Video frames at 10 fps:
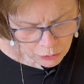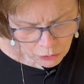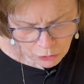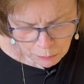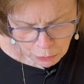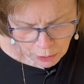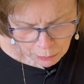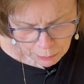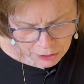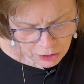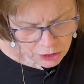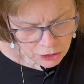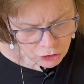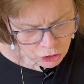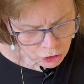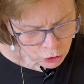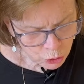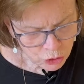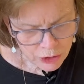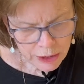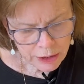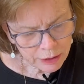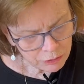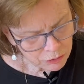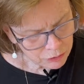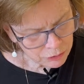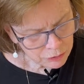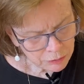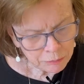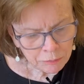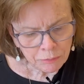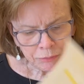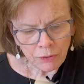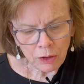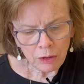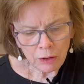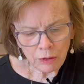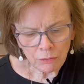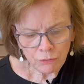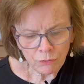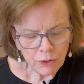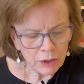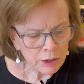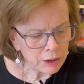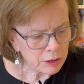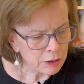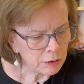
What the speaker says: you probably need 2 skeins of the